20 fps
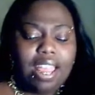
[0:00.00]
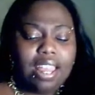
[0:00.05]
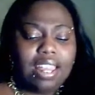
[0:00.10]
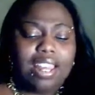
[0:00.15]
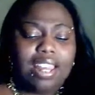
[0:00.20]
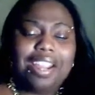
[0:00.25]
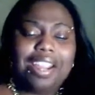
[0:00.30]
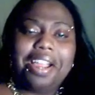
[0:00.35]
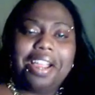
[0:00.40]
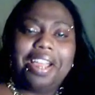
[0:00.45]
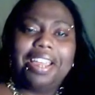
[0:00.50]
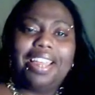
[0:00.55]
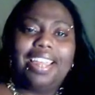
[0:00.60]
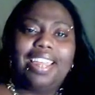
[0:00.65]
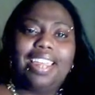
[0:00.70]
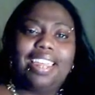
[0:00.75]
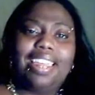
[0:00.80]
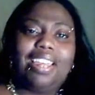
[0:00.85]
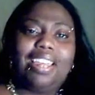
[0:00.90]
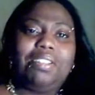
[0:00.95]
Your girl
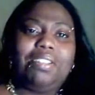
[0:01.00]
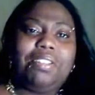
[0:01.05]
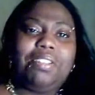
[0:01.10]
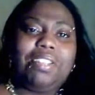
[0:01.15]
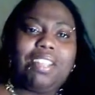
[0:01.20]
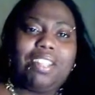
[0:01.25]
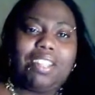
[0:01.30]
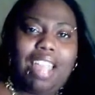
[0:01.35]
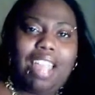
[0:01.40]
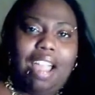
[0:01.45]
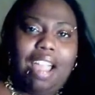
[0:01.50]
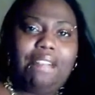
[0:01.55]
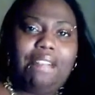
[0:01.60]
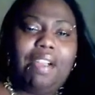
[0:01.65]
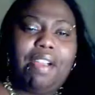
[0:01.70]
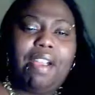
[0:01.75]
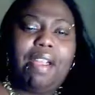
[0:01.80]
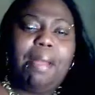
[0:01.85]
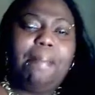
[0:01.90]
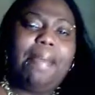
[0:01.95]
E Giggles just gave
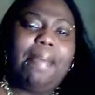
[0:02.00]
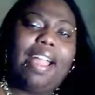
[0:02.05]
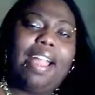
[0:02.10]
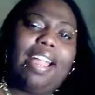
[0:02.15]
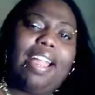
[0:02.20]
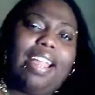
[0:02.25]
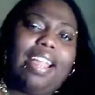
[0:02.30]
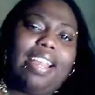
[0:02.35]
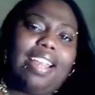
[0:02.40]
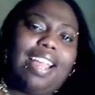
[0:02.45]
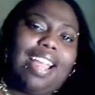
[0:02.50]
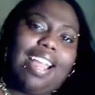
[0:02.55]
her opinion,